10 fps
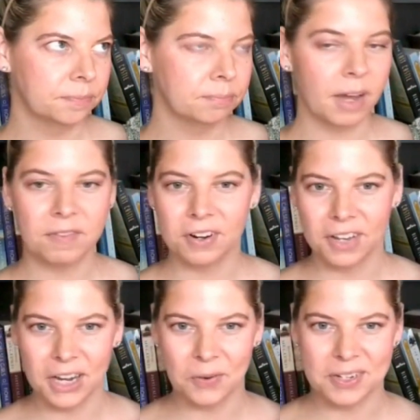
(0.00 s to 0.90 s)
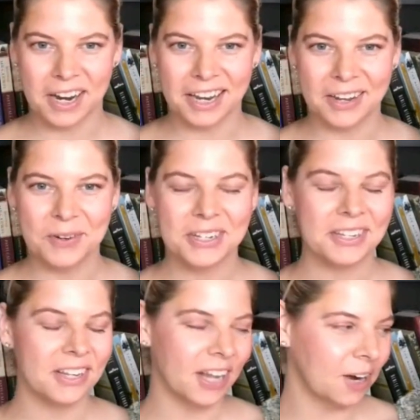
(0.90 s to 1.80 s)
My Fair Lady retelling, which
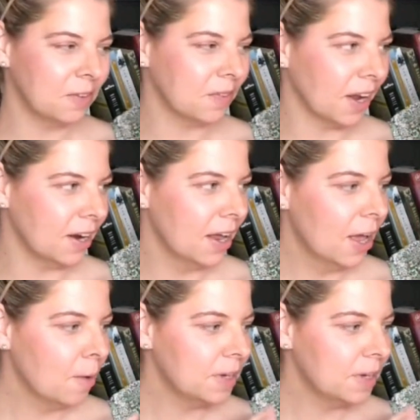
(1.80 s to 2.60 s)
is a lot of fun.